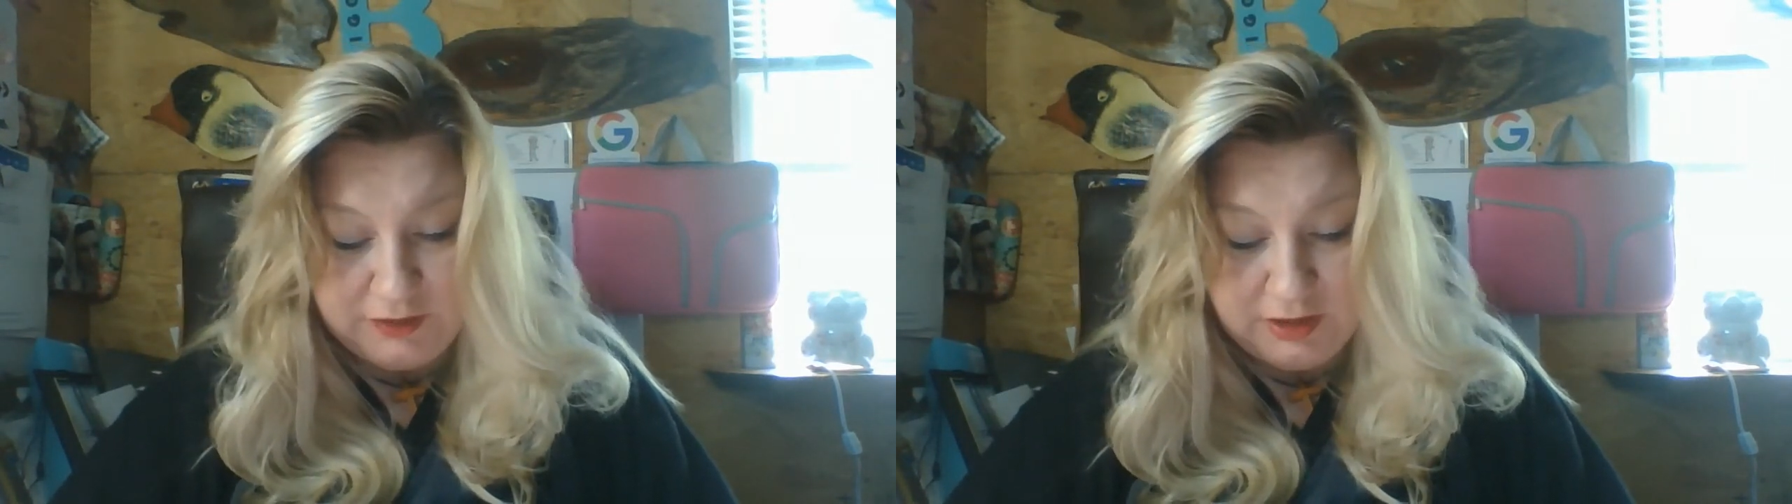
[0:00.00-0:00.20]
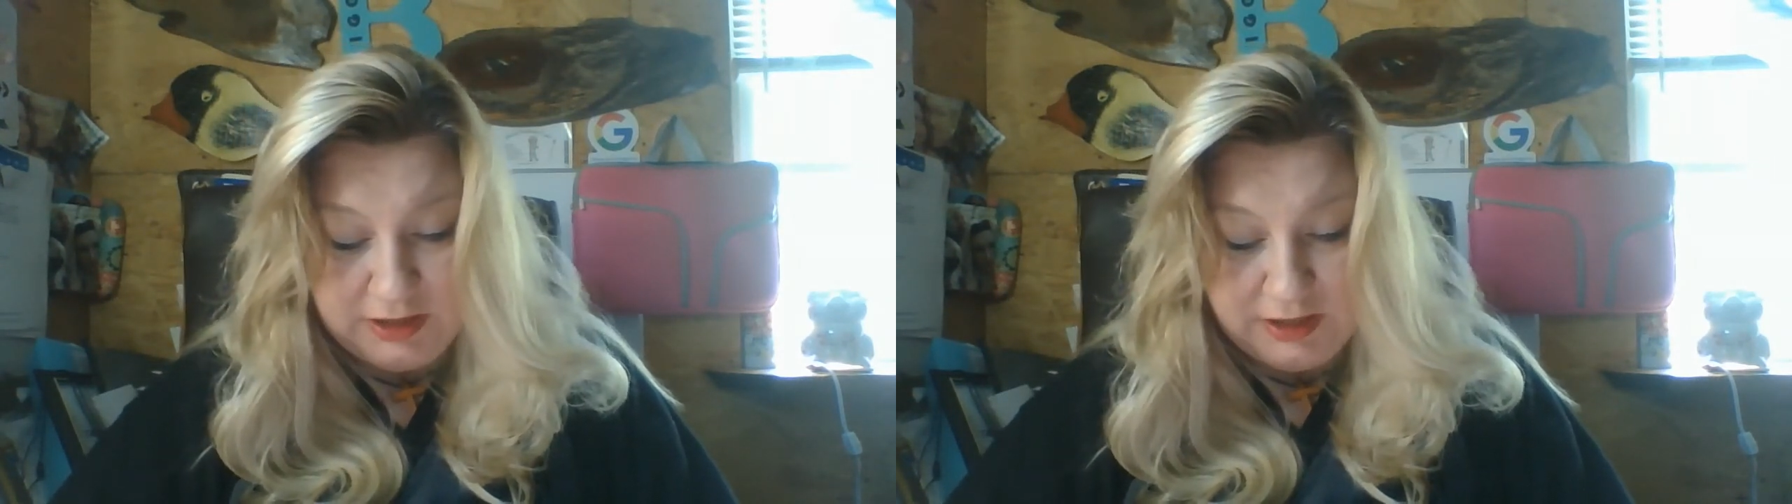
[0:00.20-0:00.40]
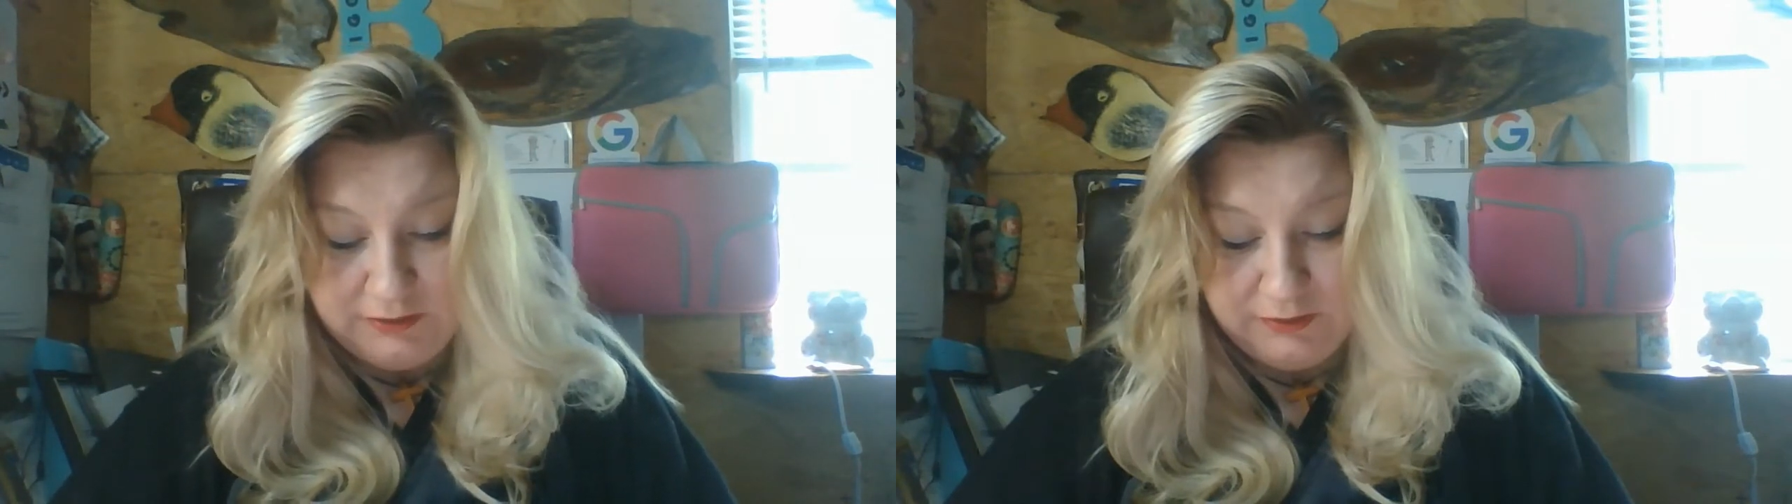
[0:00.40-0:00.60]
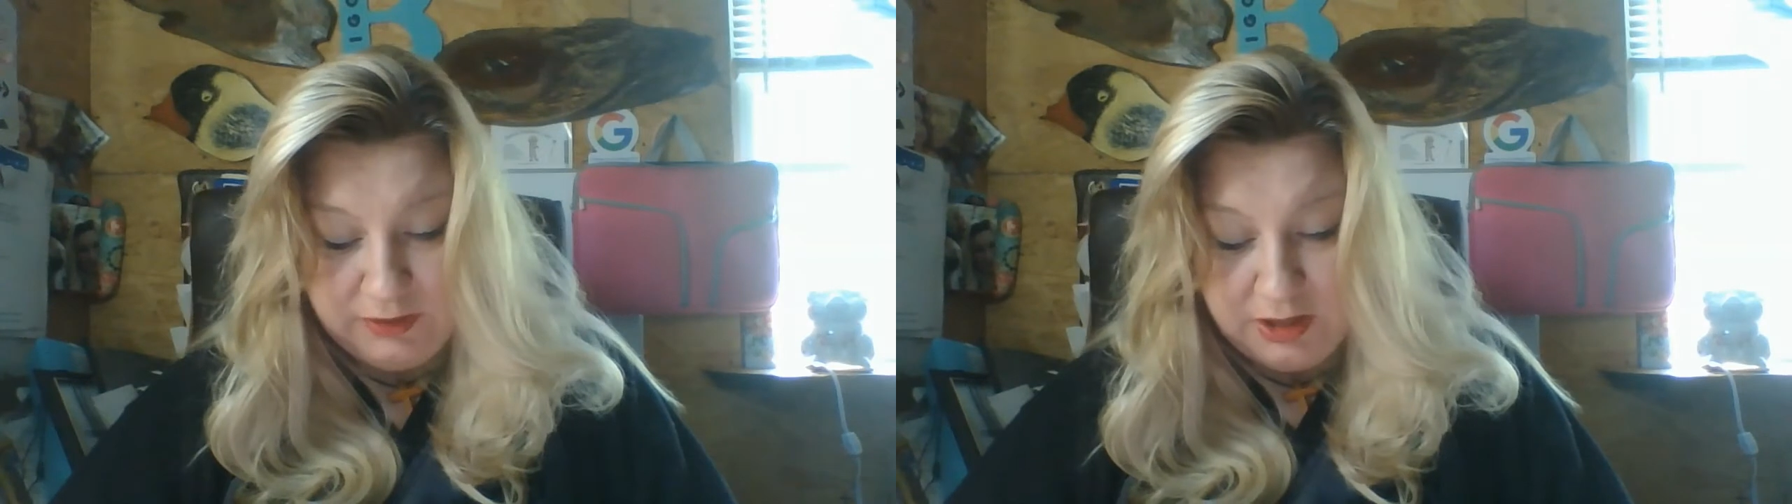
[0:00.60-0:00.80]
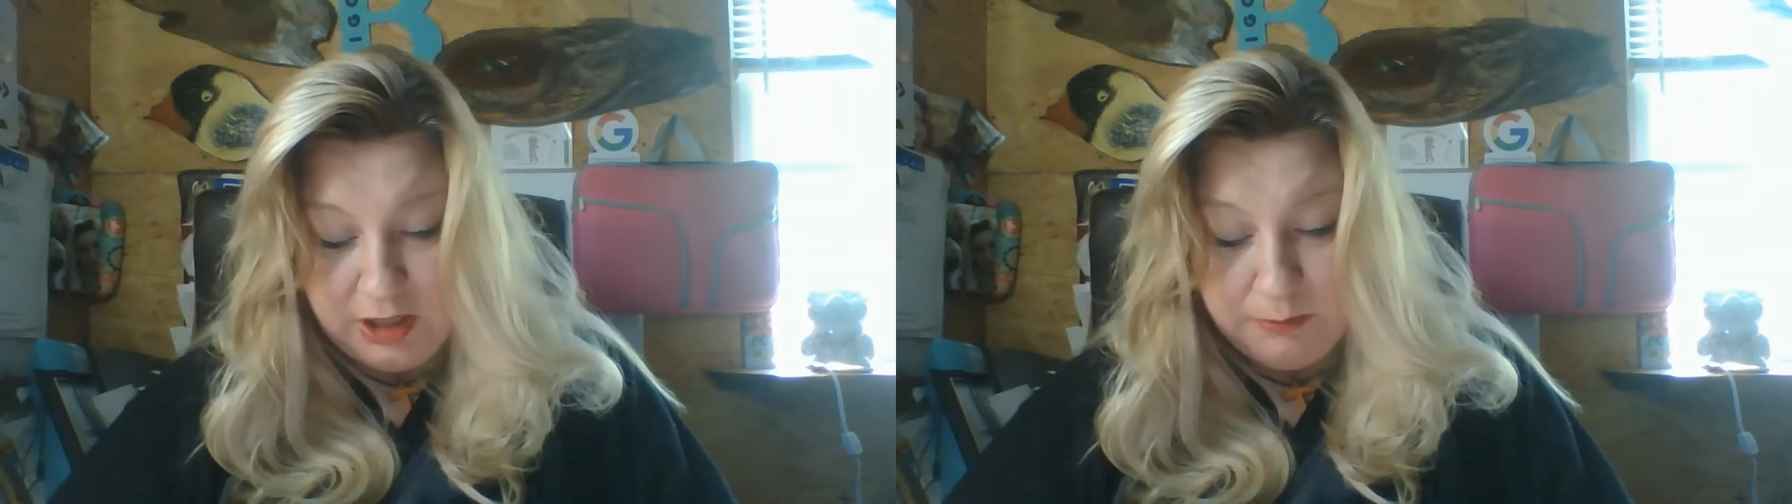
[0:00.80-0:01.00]
to live
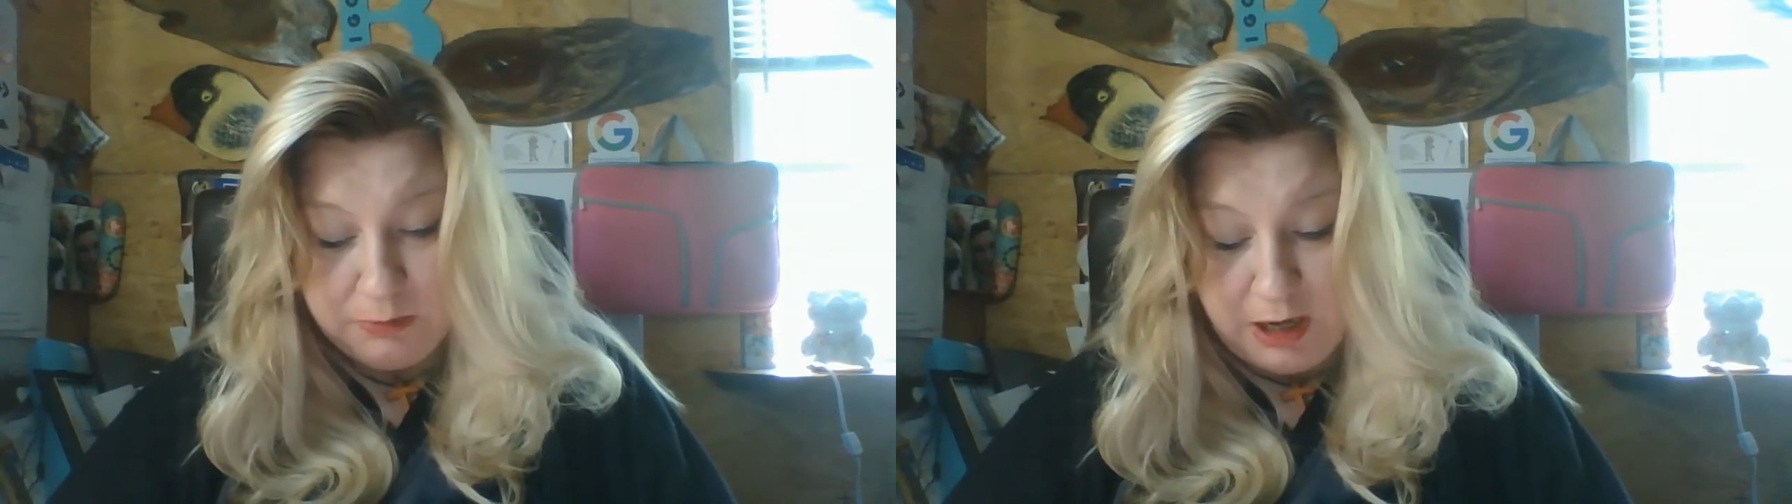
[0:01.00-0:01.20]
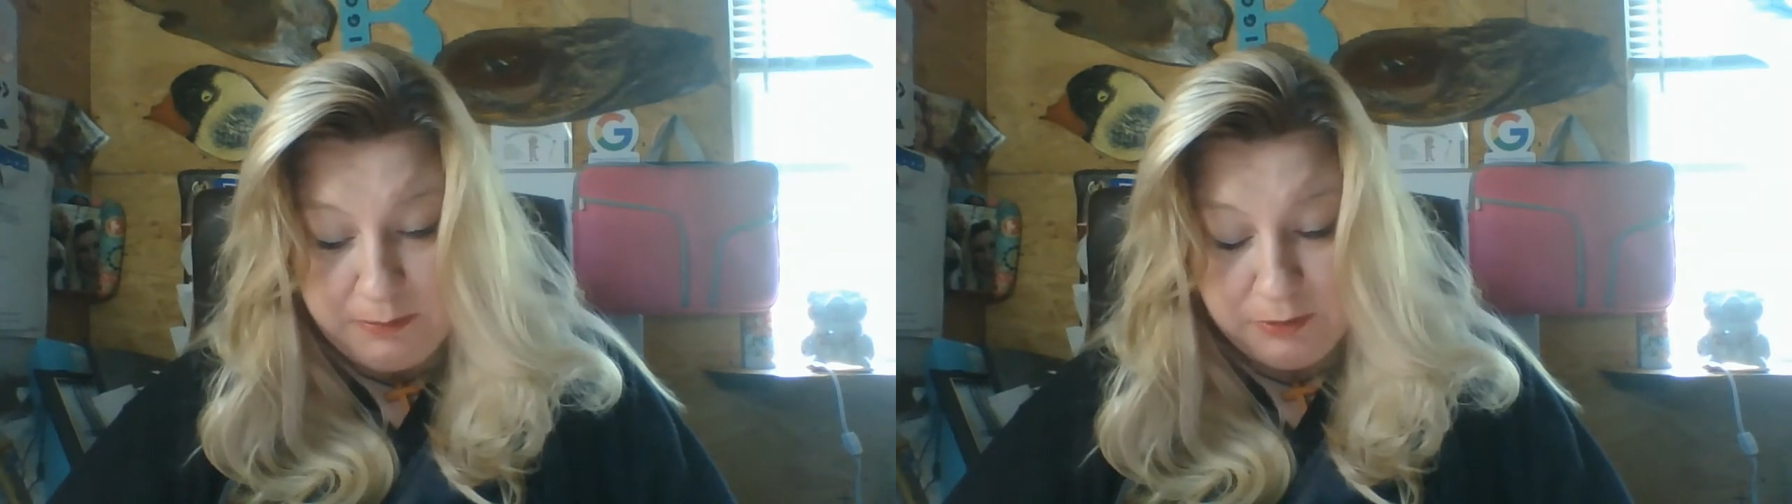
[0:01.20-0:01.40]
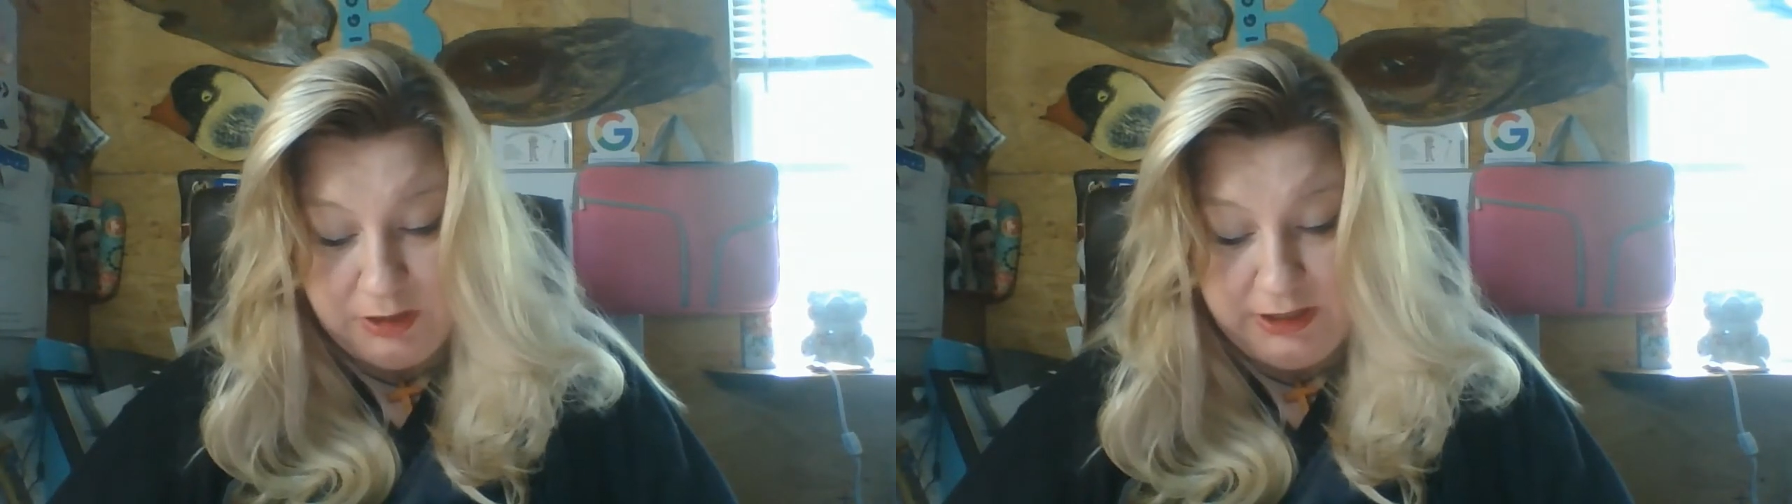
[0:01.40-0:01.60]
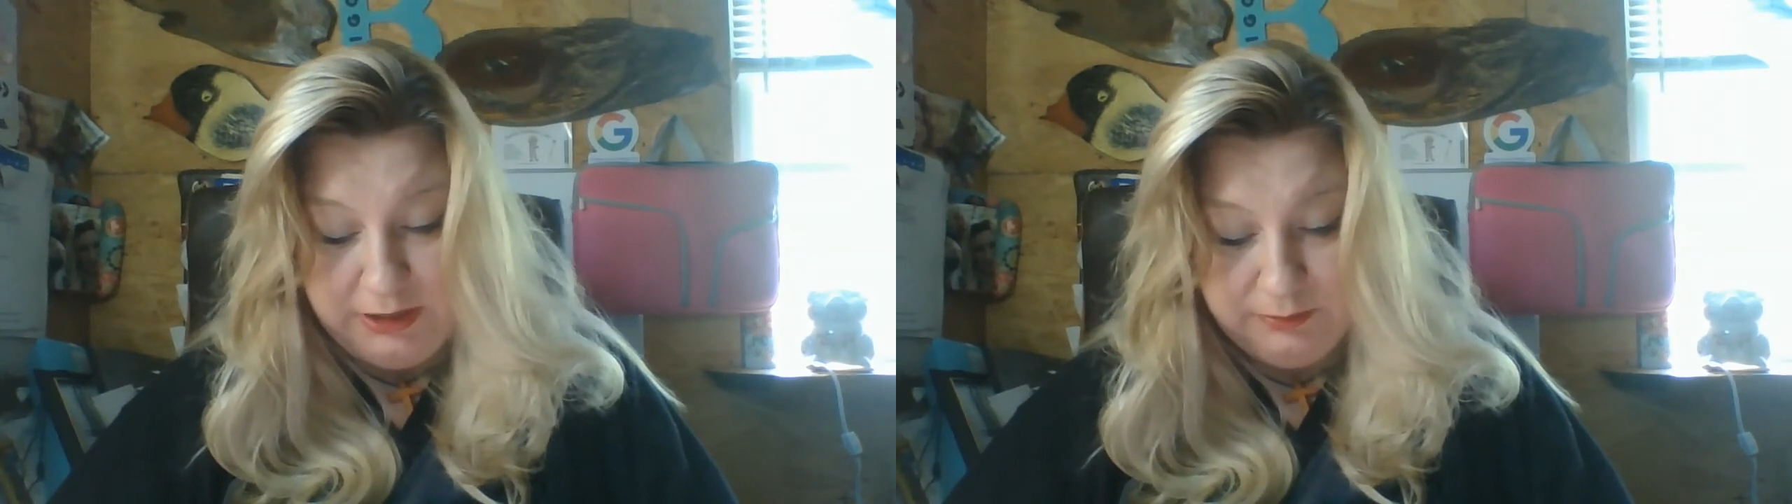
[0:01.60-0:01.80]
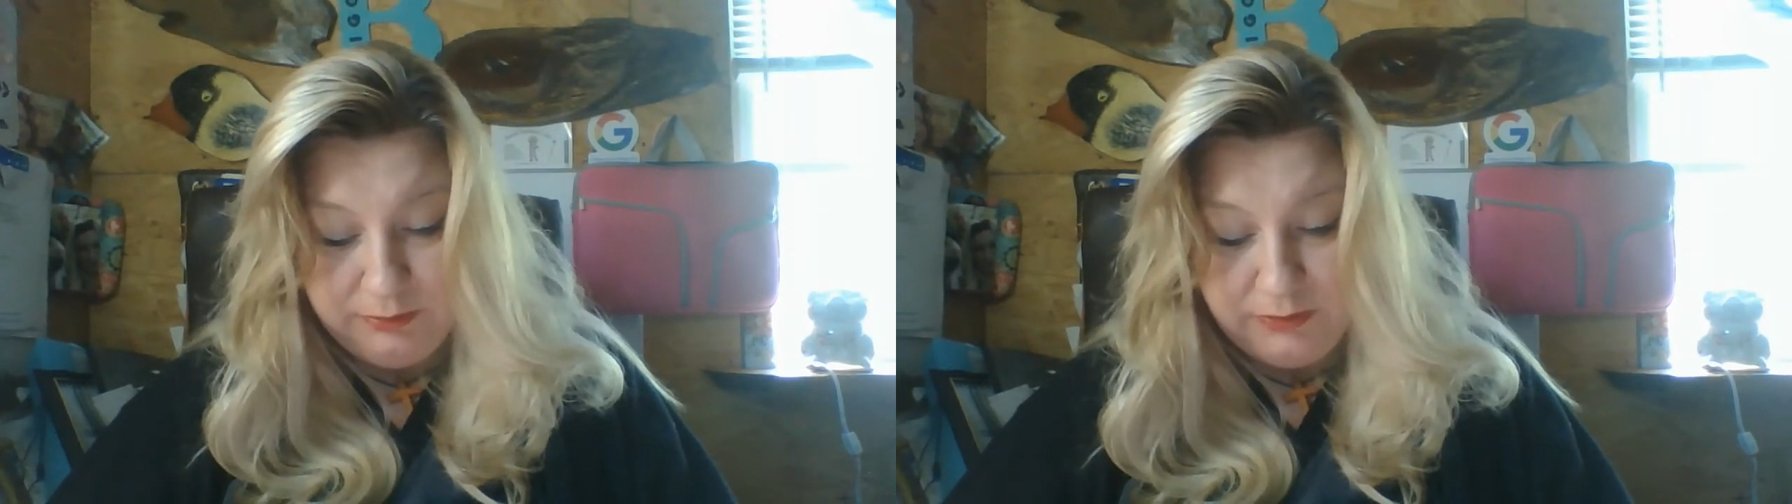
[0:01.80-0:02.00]
properly,